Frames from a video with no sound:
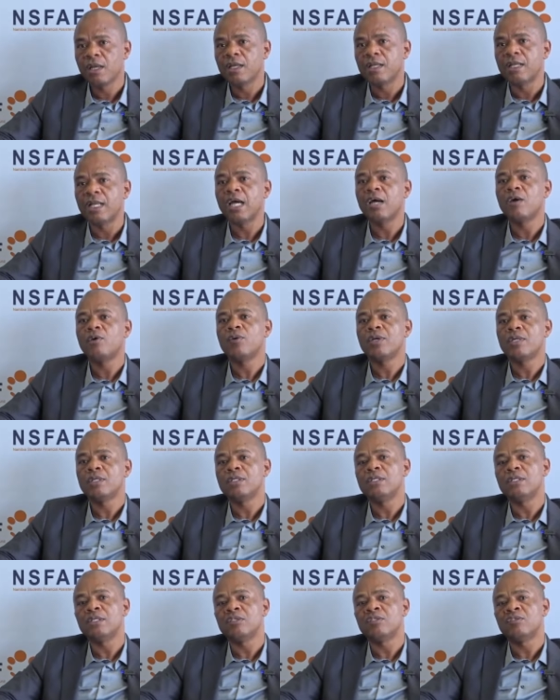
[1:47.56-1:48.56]
Now
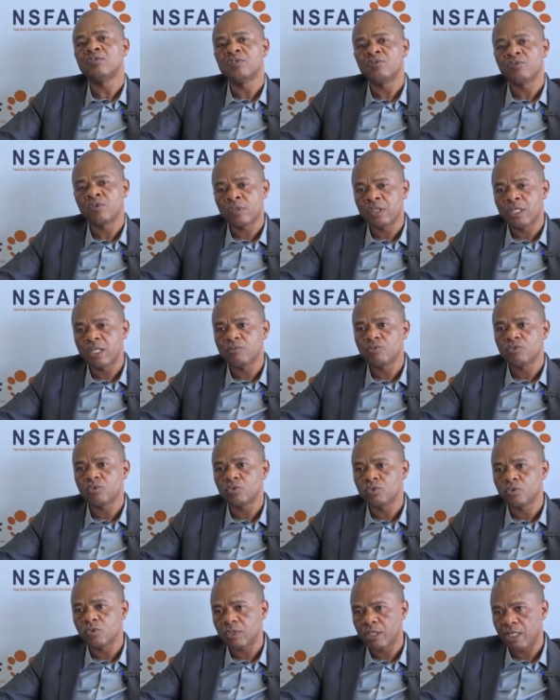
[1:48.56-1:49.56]
it is for them to
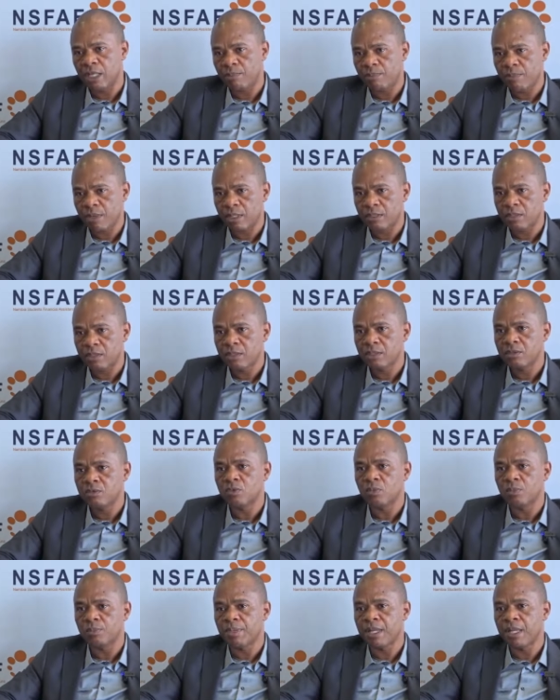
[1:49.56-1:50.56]
do their part,
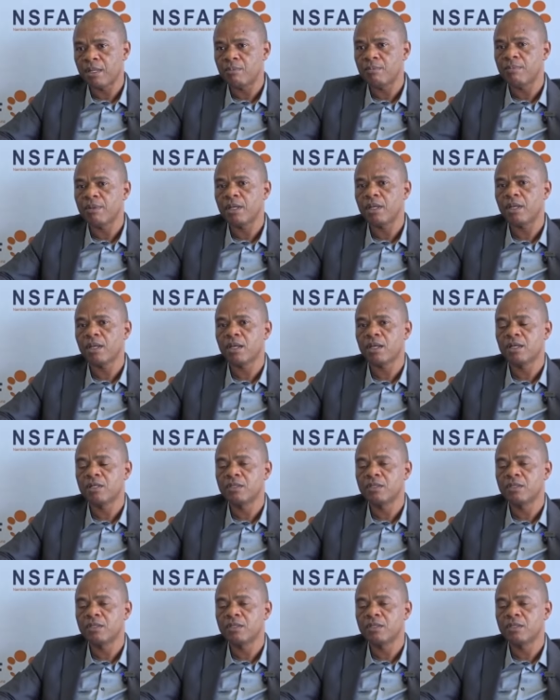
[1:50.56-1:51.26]
to pay back.